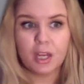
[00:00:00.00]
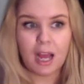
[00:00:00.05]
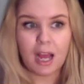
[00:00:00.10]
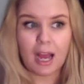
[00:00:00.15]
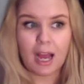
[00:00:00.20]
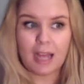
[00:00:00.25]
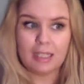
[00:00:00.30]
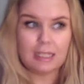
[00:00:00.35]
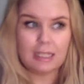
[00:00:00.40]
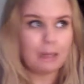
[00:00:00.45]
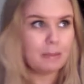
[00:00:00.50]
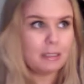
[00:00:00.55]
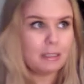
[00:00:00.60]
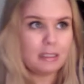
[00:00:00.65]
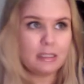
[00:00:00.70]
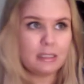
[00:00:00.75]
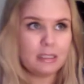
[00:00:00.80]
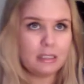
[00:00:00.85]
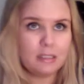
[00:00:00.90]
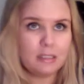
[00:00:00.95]
And I
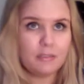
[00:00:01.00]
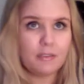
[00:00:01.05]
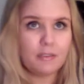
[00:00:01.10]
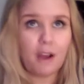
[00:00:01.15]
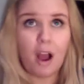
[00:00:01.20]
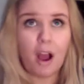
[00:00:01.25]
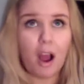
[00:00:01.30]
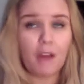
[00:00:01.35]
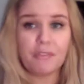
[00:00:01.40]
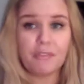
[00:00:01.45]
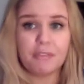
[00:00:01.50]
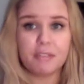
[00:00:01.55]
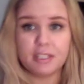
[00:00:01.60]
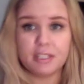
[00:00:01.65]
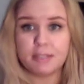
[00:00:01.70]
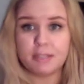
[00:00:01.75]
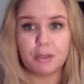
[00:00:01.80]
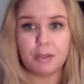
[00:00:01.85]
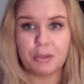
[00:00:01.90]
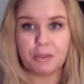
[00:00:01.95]
mean, for half of
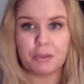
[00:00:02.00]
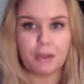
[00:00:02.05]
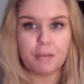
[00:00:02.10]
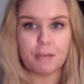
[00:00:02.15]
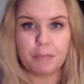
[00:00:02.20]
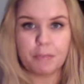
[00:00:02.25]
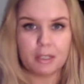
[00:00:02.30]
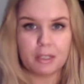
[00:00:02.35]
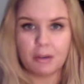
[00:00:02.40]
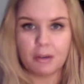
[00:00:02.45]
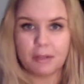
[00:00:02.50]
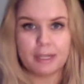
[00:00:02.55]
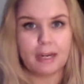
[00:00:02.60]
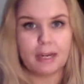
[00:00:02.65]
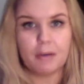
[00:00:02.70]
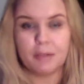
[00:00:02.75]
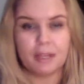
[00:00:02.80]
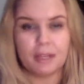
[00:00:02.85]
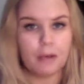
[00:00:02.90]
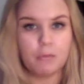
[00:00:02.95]
this month I've been going
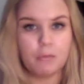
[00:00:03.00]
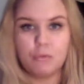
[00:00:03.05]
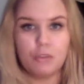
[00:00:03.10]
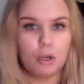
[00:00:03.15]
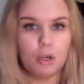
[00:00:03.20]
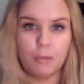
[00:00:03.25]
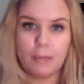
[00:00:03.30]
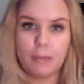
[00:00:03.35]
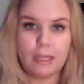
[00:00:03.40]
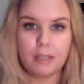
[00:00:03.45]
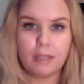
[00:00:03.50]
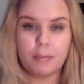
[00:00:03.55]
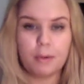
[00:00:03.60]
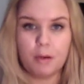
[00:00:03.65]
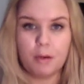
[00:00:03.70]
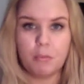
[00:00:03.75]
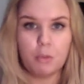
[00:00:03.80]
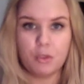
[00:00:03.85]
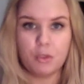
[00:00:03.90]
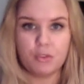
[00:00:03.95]
out without no makeup
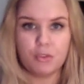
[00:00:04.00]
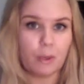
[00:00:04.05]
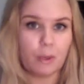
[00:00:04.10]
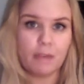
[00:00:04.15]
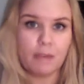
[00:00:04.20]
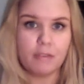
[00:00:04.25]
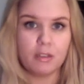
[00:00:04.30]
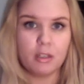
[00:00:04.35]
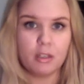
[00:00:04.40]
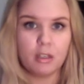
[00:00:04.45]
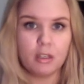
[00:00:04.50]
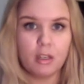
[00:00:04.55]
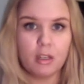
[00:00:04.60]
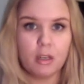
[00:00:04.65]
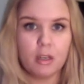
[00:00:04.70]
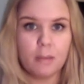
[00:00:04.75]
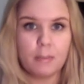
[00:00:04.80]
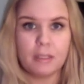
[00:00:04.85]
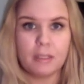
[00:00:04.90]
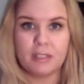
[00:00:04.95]
on whatsoever,
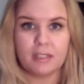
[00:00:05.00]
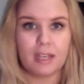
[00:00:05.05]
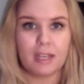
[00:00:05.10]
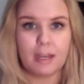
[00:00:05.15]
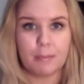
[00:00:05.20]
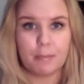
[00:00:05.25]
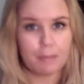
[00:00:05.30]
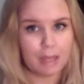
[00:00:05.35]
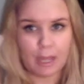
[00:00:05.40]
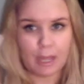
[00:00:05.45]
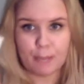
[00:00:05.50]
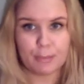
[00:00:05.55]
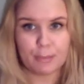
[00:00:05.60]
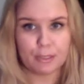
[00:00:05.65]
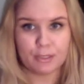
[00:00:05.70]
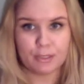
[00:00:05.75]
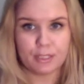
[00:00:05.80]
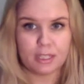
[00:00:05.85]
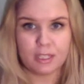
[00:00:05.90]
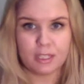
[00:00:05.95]
because I had my
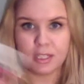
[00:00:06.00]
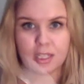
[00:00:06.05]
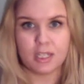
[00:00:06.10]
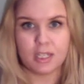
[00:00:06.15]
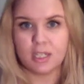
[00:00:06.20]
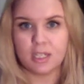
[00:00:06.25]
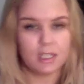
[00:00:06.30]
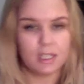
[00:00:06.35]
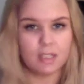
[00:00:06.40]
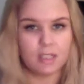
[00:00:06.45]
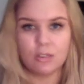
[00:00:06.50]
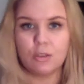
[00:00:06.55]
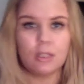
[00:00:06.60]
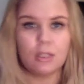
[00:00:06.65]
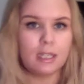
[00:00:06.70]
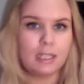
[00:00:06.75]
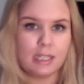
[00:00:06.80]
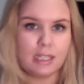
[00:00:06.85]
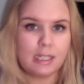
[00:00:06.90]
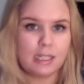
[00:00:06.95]
eyebrows tinted and that's all
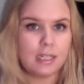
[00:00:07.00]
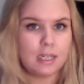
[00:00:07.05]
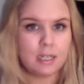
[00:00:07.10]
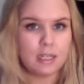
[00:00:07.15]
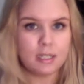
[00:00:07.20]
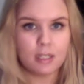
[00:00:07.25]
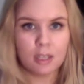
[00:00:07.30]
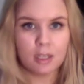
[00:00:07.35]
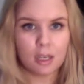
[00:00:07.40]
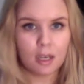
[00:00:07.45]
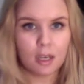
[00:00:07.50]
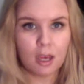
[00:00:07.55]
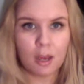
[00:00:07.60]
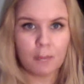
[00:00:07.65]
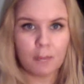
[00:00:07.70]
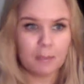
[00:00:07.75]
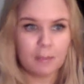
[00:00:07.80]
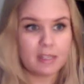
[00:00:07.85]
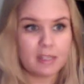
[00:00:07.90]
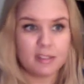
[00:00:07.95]
I needed,
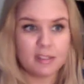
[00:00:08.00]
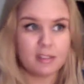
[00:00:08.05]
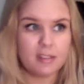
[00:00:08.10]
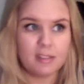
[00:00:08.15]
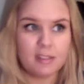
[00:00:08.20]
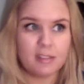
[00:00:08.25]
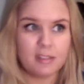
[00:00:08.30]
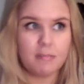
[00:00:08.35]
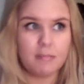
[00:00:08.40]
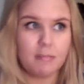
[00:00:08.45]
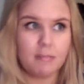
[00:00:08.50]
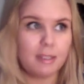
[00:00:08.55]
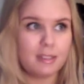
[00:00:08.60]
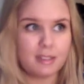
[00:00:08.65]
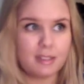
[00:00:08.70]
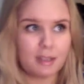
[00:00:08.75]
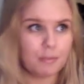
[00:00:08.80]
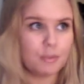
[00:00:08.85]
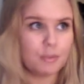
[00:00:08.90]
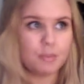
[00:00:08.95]
because my
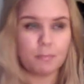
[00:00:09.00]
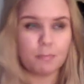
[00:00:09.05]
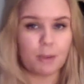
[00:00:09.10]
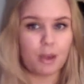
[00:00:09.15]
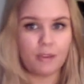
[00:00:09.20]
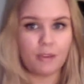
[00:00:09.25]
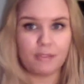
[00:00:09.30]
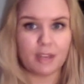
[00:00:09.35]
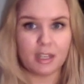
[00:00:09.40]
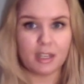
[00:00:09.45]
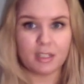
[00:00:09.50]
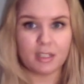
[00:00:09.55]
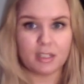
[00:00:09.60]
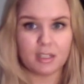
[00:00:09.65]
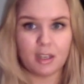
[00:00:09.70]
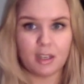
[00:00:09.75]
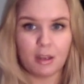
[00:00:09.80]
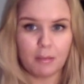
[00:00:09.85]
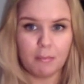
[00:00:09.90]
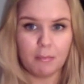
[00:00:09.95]
skin was perfect.
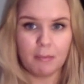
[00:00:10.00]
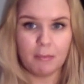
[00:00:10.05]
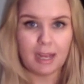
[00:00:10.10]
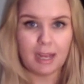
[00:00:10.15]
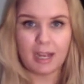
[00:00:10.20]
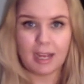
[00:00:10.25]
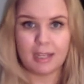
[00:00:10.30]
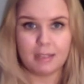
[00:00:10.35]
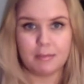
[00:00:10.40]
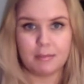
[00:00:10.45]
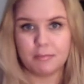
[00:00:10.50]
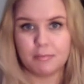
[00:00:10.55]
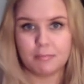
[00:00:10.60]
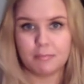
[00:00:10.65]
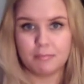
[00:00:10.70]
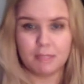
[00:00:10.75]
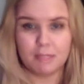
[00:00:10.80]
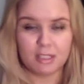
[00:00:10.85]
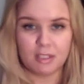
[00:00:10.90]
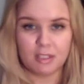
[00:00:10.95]
my
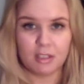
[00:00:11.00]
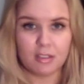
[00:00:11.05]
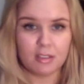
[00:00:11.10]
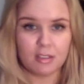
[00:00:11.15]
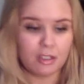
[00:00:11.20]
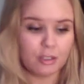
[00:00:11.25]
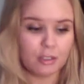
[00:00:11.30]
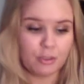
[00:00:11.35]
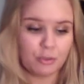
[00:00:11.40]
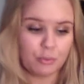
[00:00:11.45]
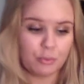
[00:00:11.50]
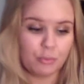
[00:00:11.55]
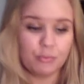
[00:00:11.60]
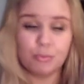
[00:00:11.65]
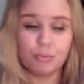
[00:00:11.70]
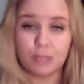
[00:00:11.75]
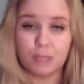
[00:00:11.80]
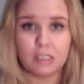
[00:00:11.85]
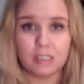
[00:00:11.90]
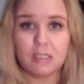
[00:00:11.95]
dark circles were
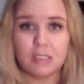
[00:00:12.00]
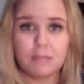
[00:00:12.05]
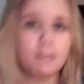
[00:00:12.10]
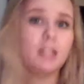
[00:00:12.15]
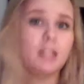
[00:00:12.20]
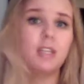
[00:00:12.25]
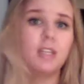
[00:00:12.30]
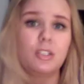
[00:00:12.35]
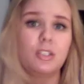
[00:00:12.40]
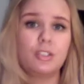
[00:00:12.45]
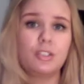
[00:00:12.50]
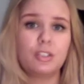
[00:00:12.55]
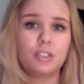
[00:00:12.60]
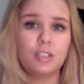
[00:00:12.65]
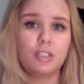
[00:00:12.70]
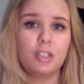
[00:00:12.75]
really diminished,